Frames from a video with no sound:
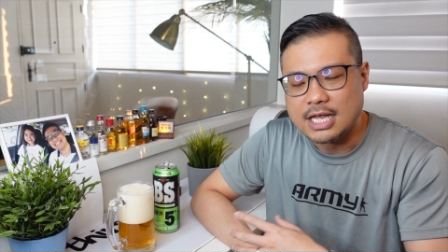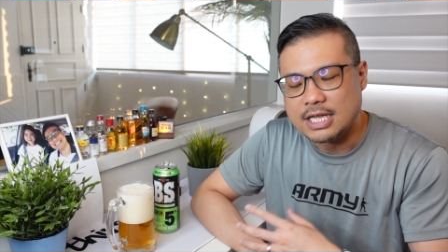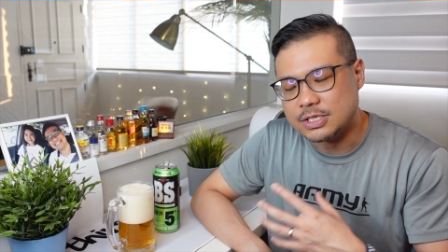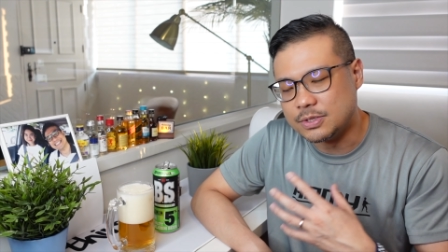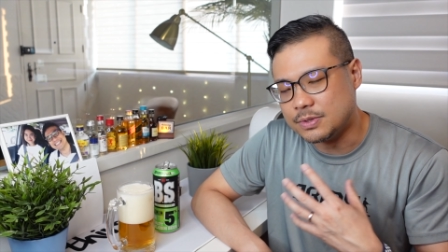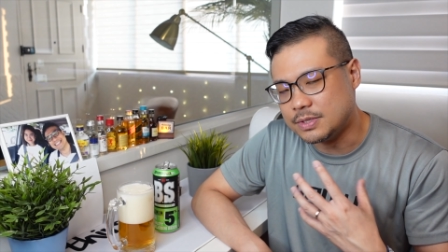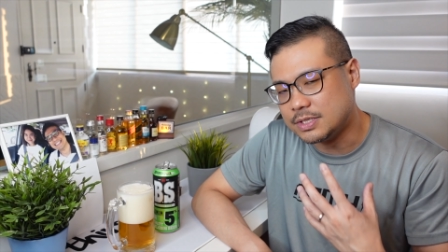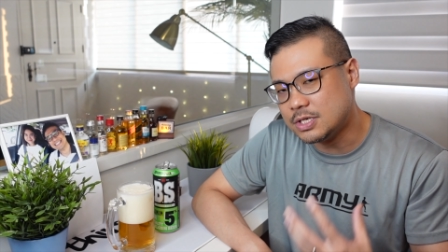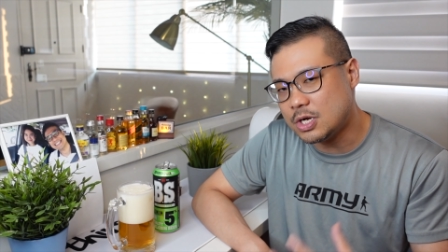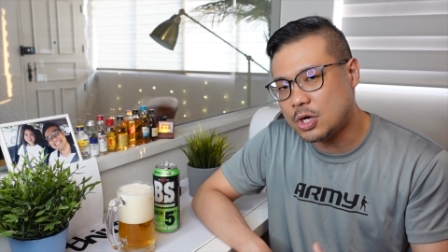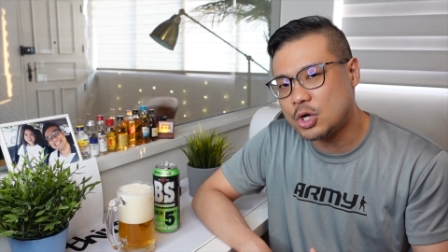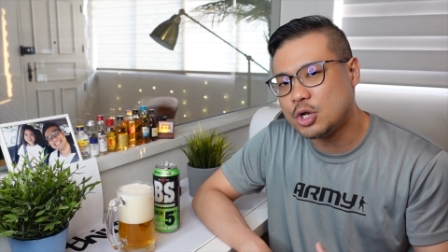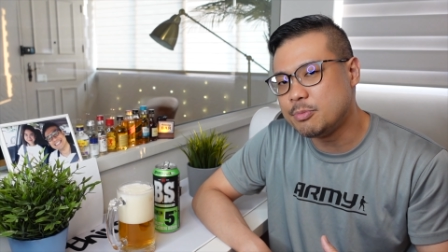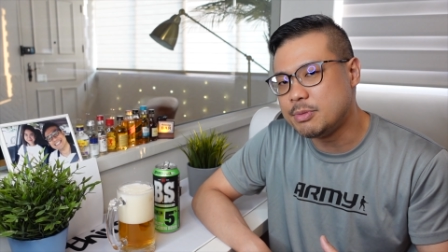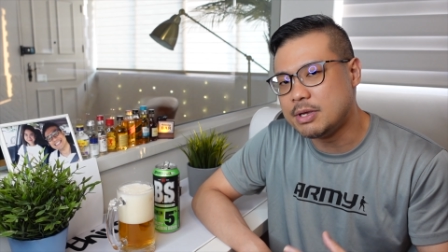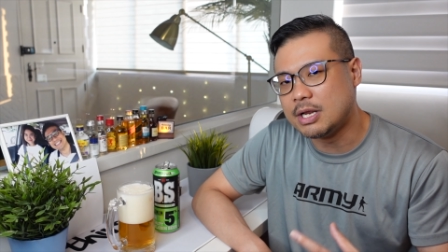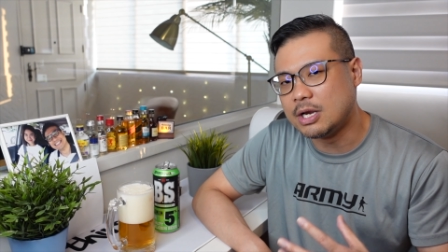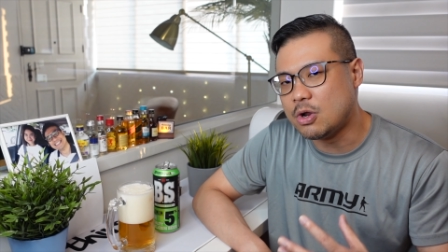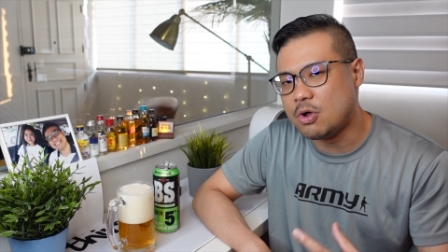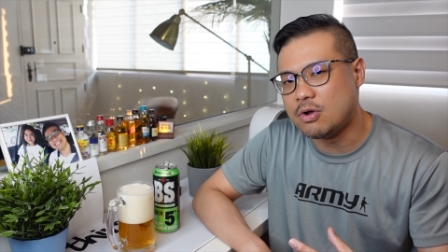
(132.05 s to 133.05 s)
So it's not going to
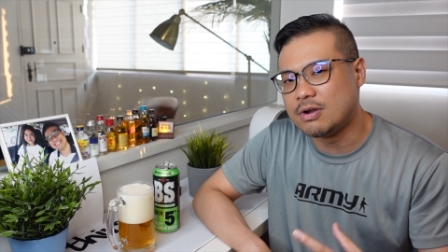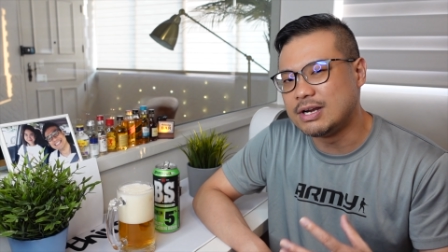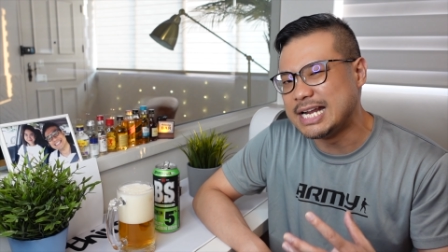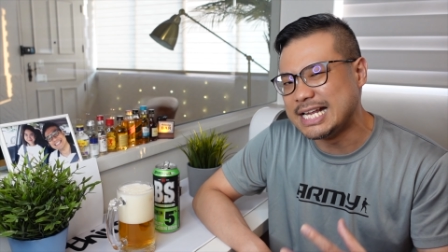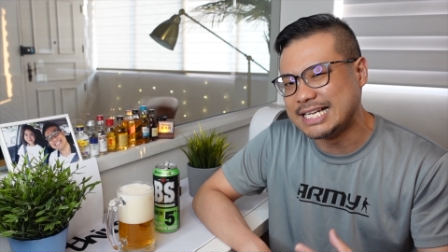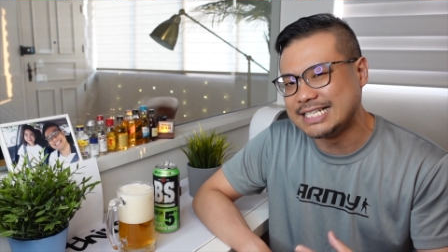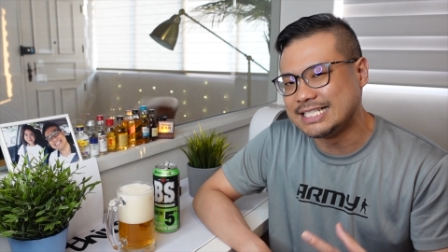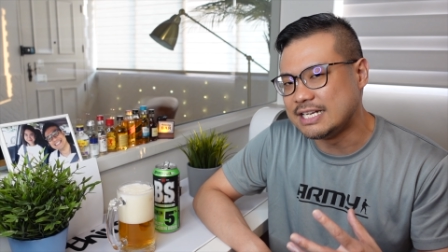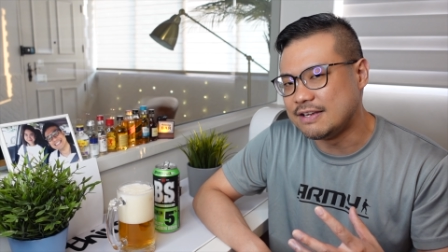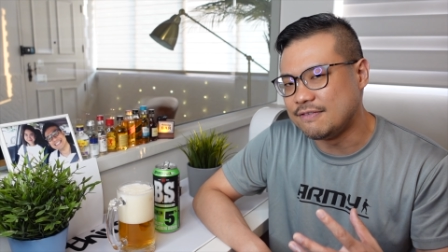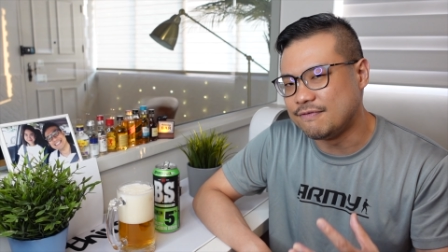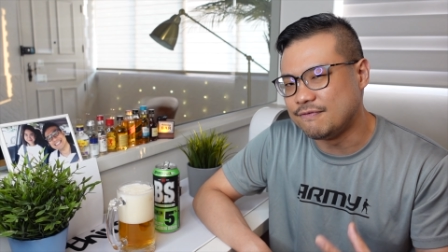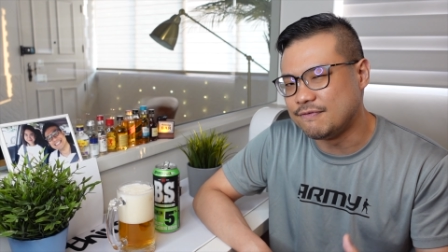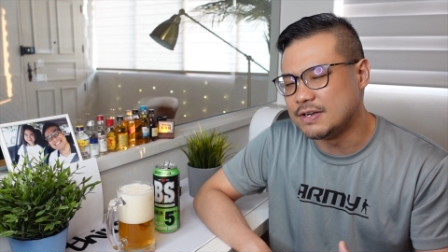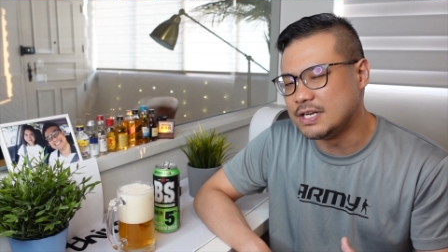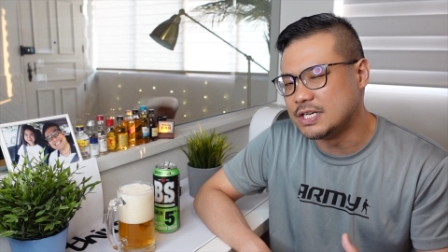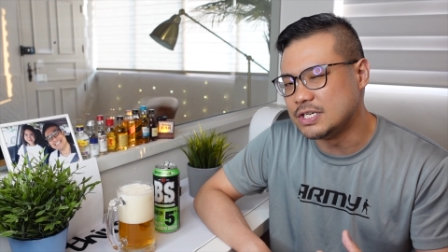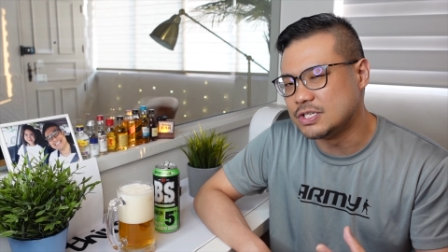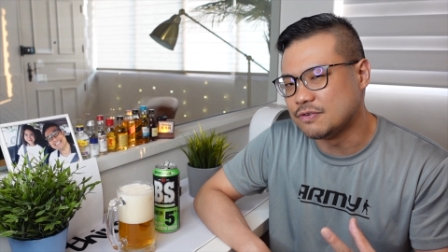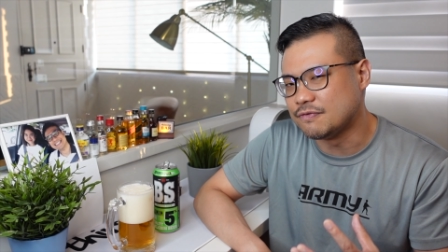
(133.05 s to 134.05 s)
be a long-lasting
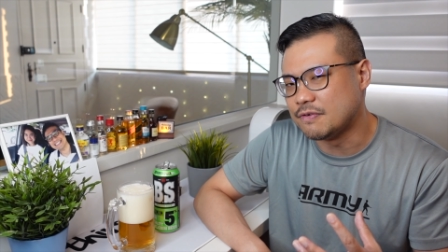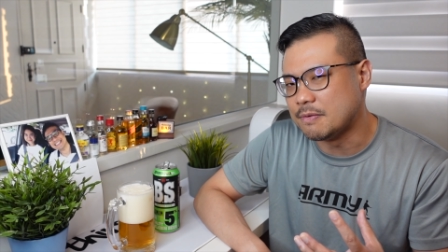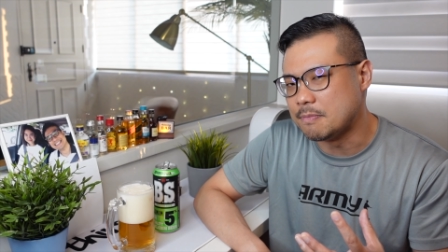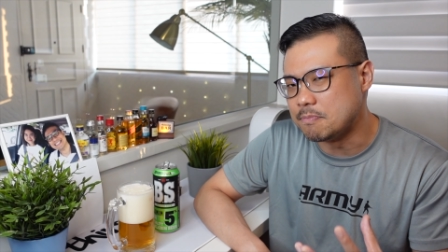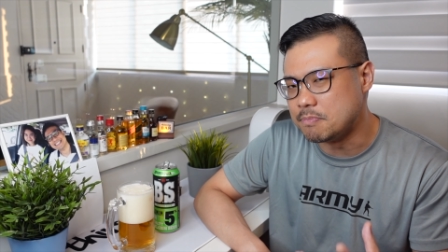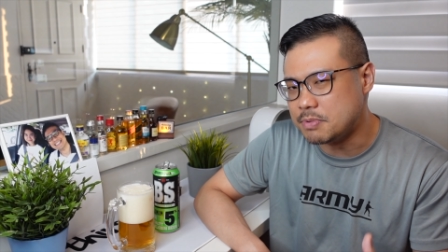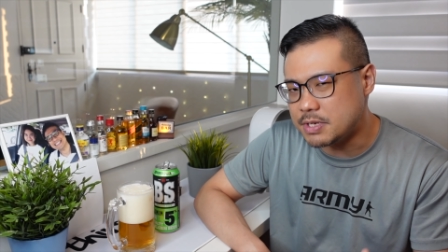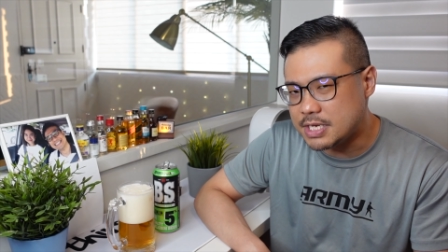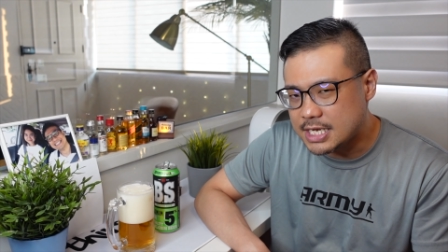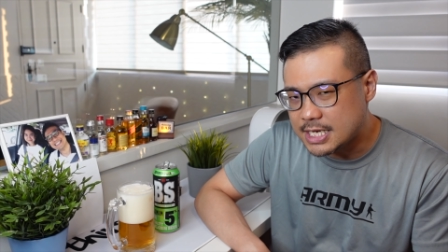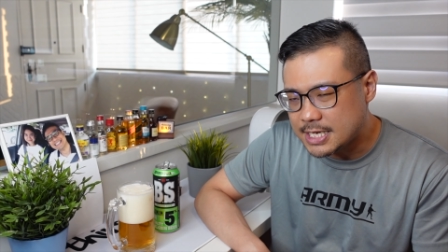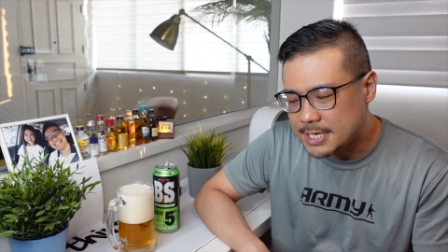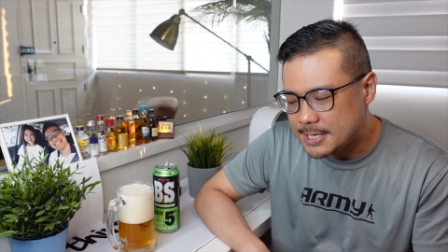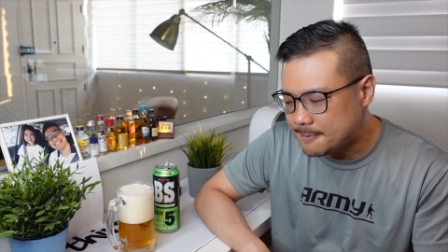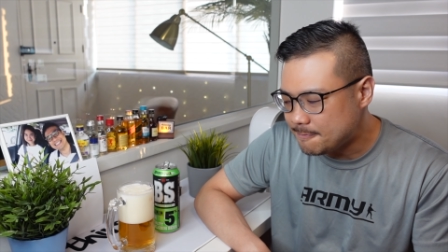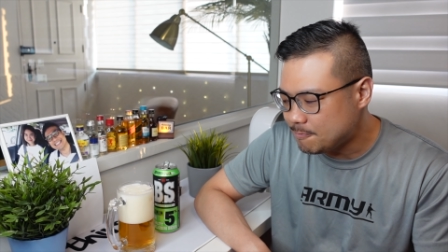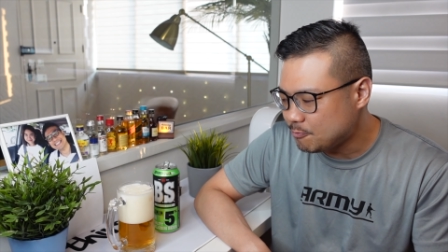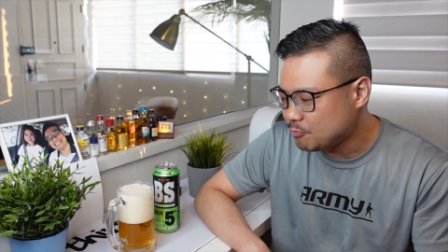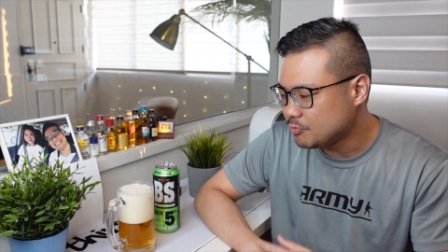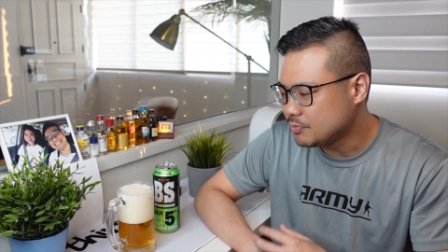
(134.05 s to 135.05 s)
finish of a
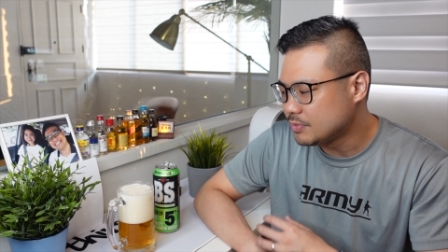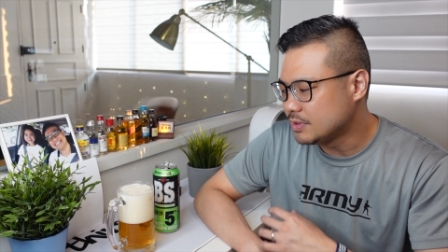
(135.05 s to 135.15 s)
beer.